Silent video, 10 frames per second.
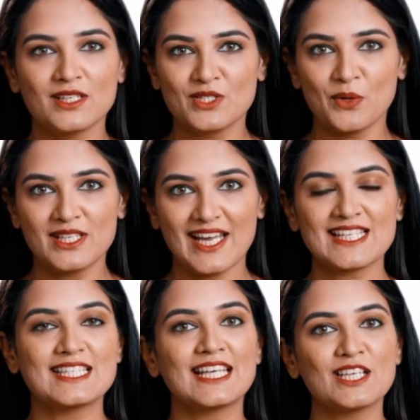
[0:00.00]
Don't
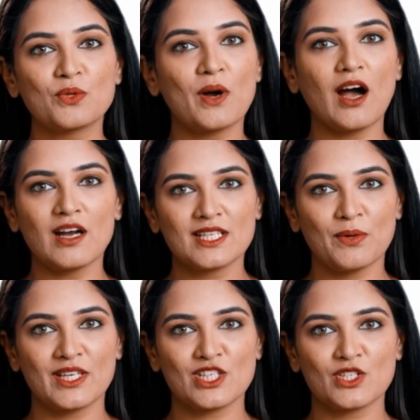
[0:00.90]
hesitate to ask
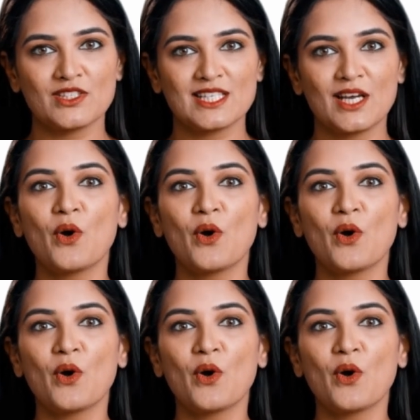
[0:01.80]
questions